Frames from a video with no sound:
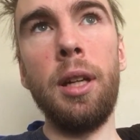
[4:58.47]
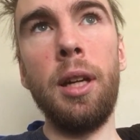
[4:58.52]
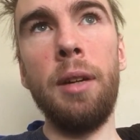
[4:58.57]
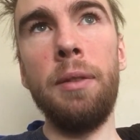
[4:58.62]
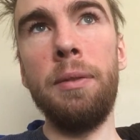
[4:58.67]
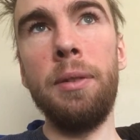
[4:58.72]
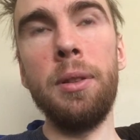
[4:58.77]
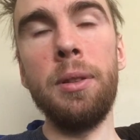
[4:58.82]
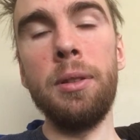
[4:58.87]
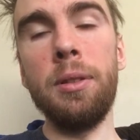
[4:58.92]
I
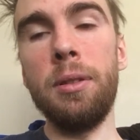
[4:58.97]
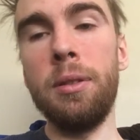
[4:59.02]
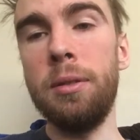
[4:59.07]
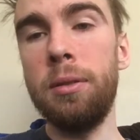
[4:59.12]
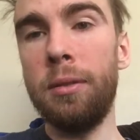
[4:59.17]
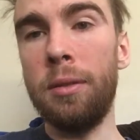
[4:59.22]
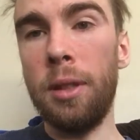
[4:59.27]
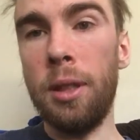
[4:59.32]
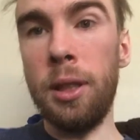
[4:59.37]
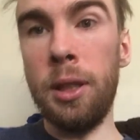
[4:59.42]
feel
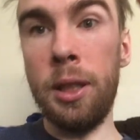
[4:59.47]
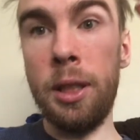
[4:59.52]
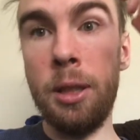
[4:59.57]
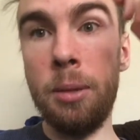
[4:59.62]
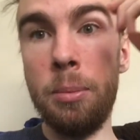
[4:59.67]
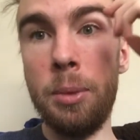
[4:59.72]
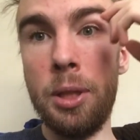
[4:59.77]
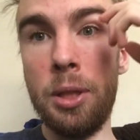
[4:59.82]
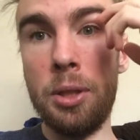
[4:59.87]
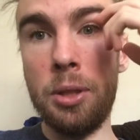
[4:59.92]
a
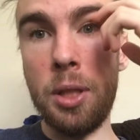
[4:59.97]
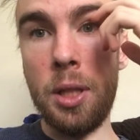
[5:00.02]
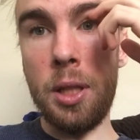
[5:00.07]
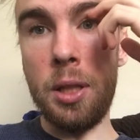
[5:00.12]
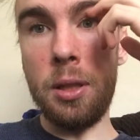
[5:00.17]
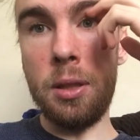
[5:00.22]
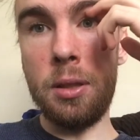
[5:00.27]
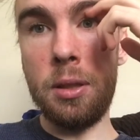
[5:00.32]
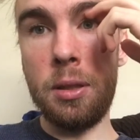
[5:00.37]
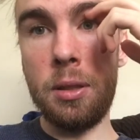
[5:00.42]
little bit
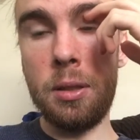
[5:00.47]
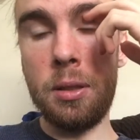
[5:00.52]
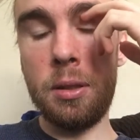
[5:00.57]
drugged.